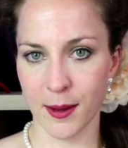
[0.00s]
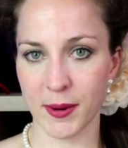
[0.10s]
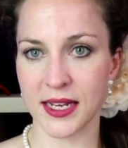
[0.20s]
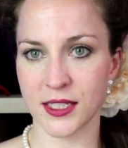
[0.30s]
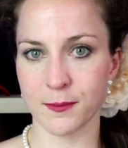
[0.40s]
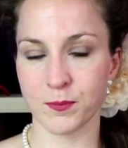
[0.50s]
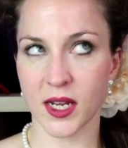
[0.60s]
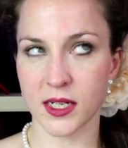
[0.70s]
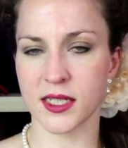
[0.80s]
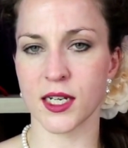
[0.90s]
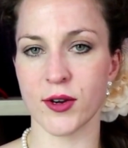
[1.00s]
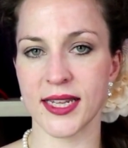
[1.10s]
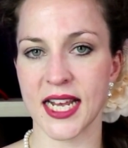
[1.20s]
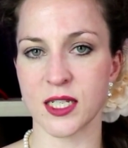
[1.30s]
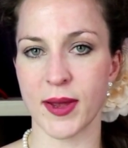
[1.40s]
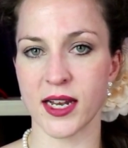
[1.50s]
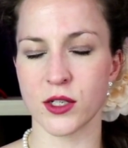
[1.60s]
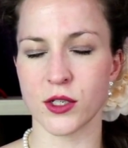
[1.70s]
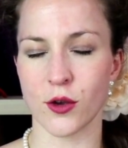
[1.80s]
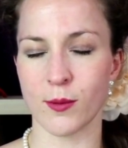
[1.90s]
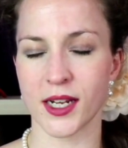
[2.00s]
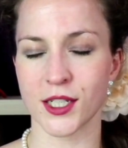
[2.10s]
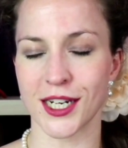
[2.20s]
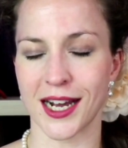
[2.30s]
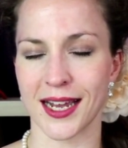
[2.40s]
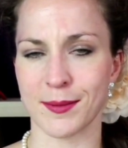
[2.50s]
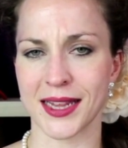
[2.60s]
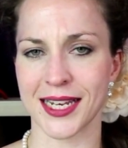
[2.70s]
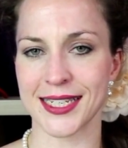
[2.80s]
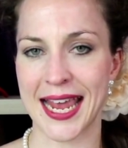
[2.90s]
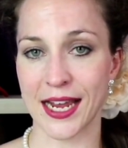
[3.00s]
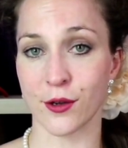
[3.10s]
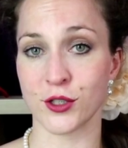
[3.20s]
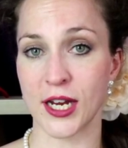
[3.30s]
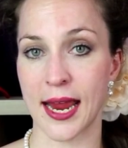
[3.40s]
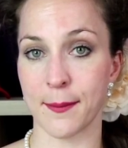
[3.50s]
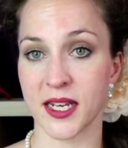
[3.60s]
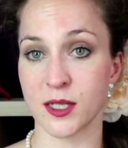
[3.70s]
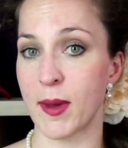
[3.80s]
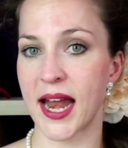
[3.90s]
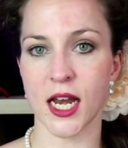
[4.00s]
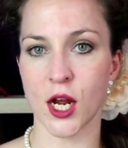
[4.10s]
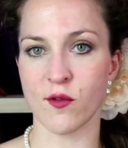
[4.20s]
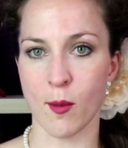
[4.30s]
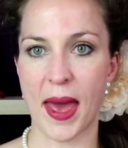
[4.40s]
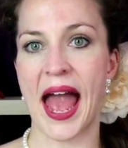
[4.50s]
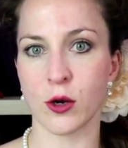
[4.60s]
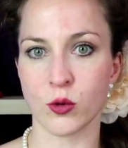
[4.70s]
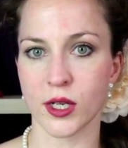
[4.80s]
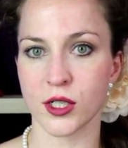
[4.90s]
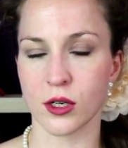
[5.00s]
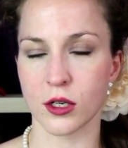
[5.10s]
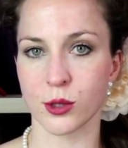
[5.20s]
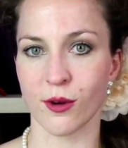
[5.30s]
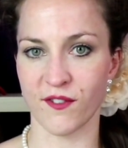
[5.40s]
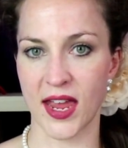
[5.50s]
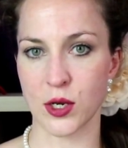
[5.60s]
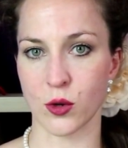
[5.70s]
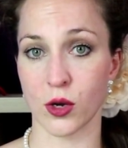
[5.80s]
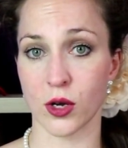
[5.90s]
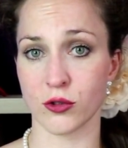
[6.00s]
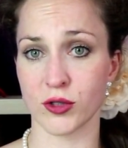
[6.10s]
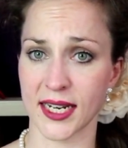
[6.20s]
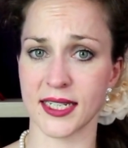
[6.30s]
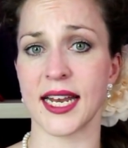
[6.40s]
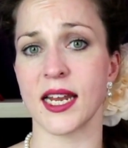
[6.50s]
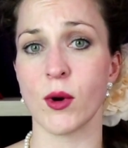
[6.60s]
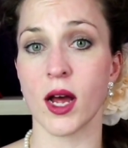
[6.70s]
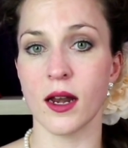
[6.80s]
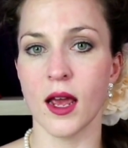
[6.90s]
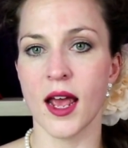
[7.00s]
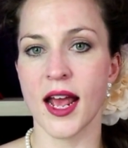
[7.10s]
Plus, considering they spend so much time in these echo chambers, bending over backwards not to offend or contradict anyone,